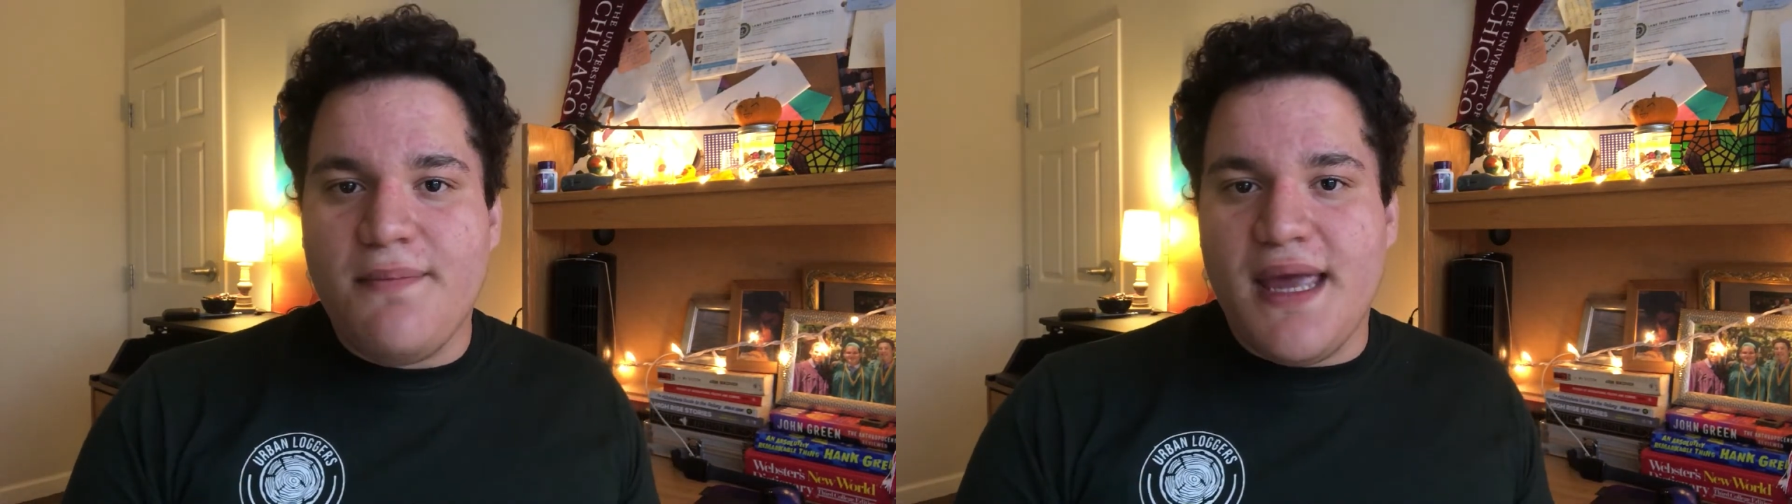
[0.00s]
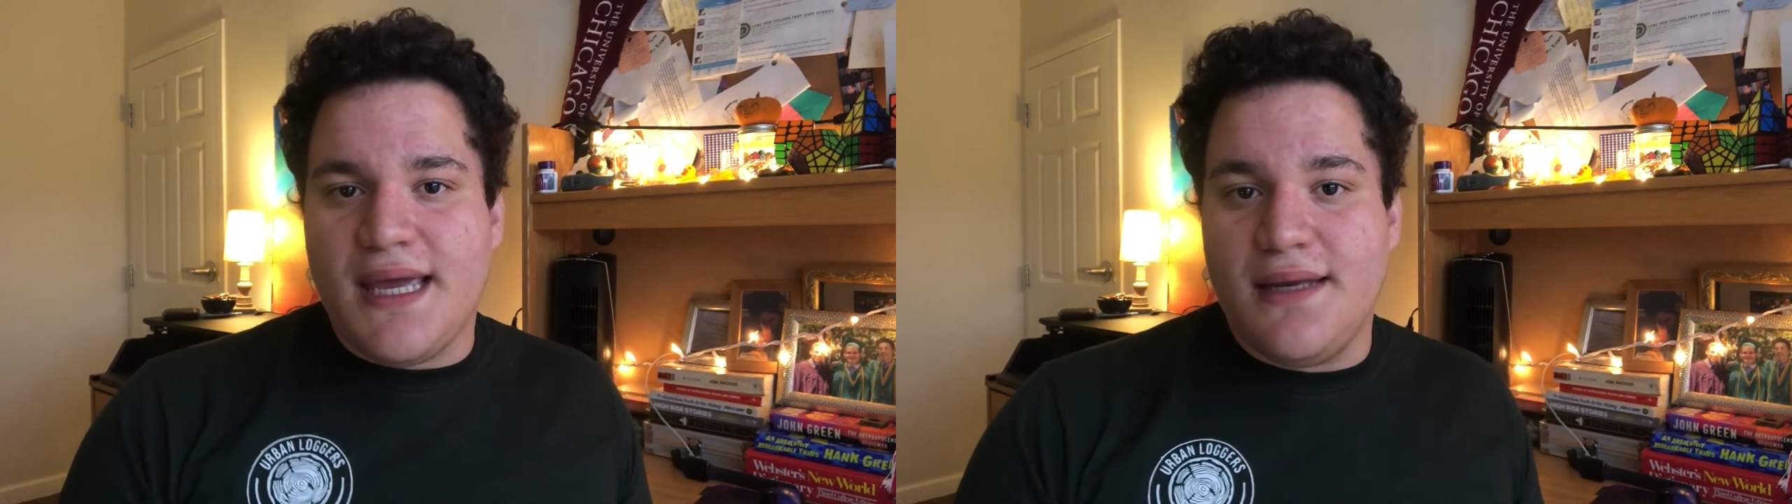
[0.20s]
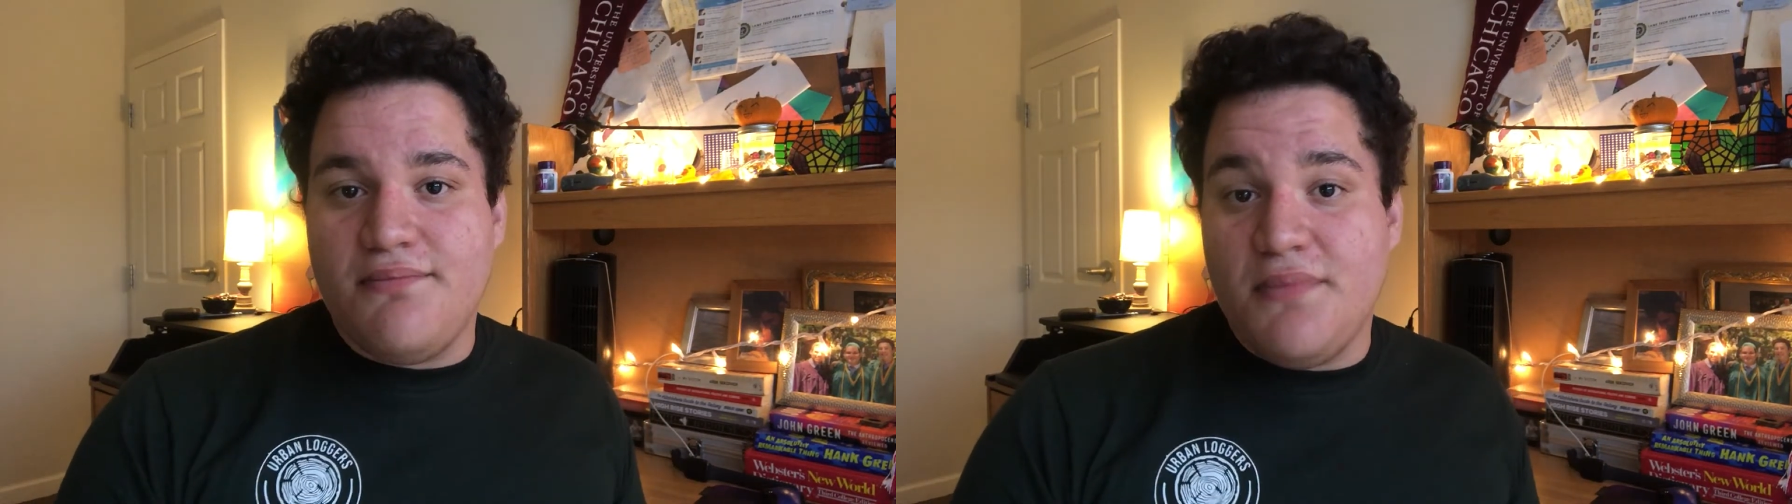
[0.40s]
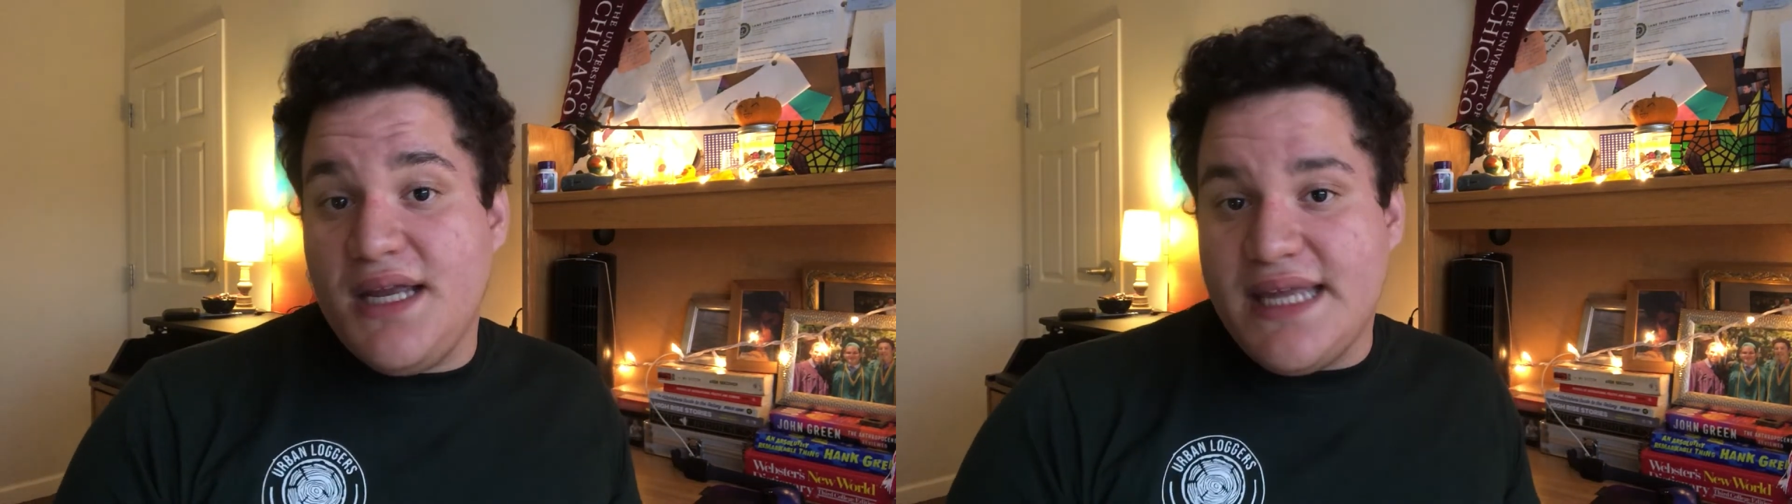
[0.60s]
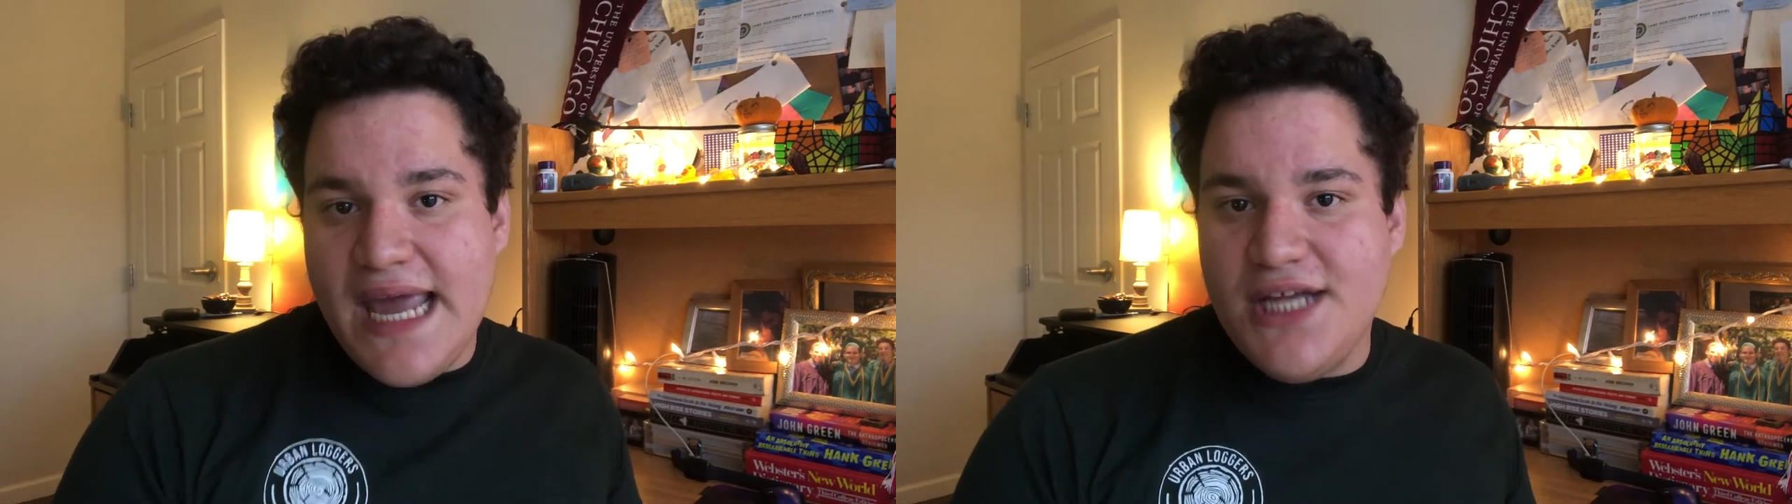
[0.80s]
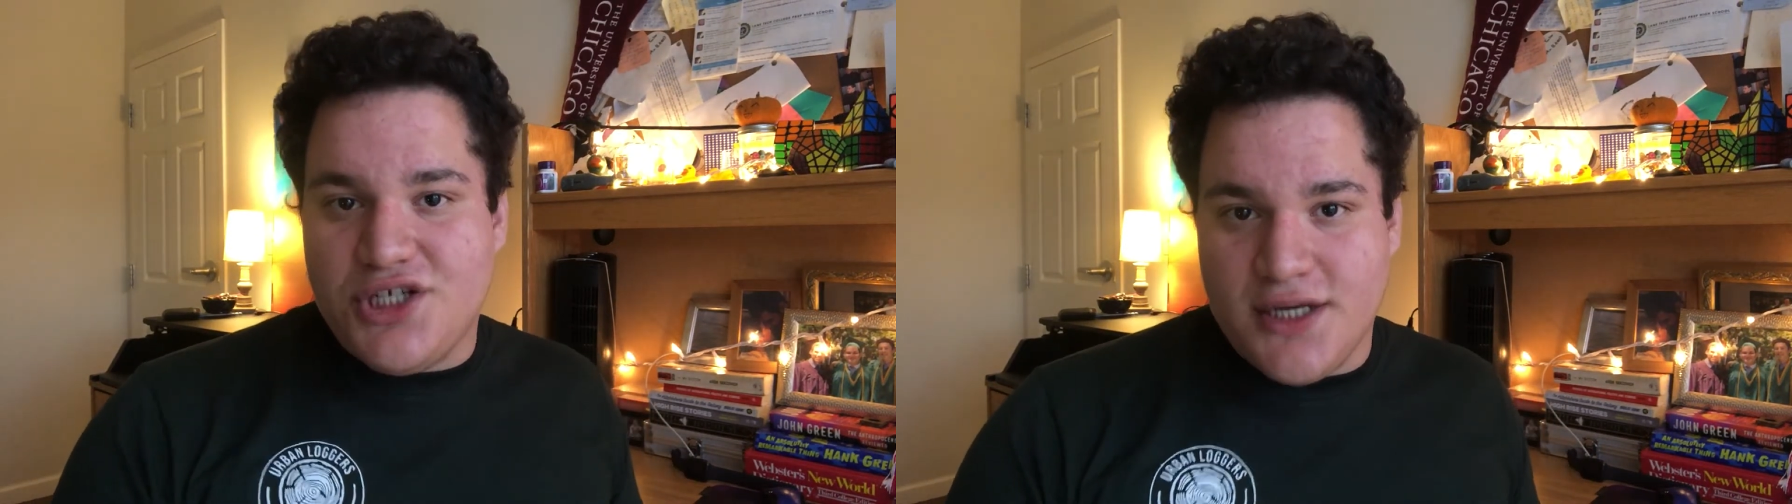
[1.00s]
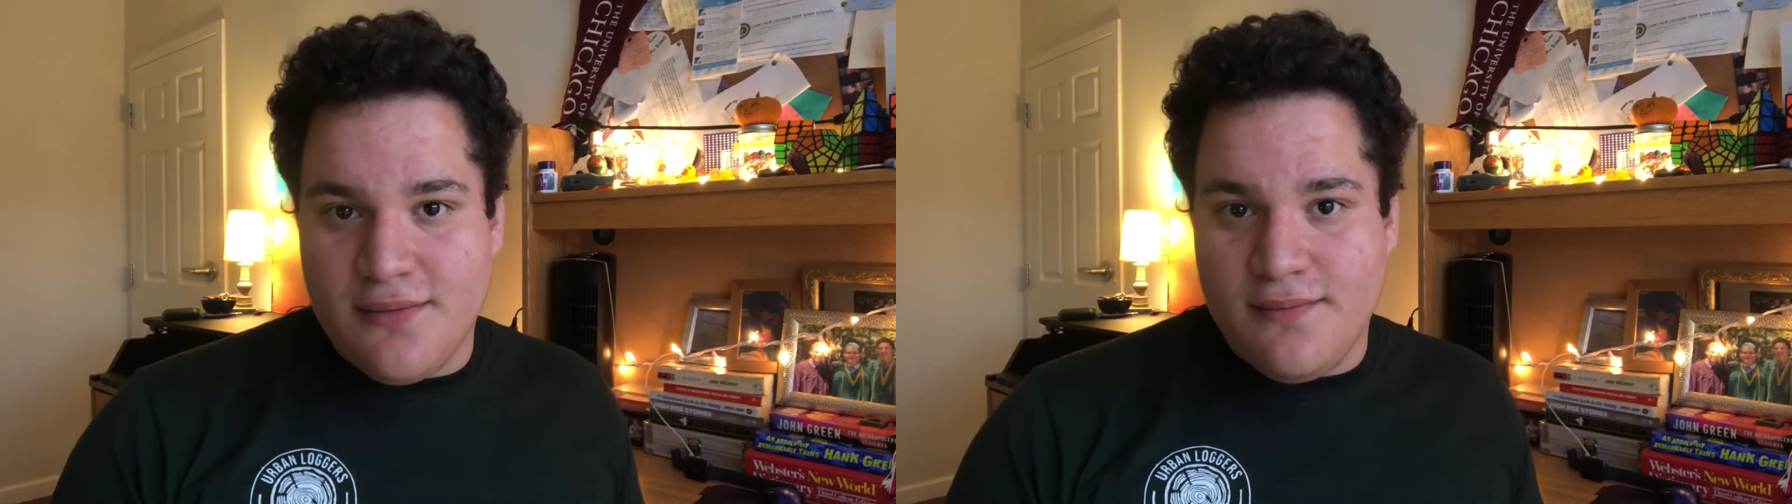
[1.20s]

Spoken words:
make it engaging.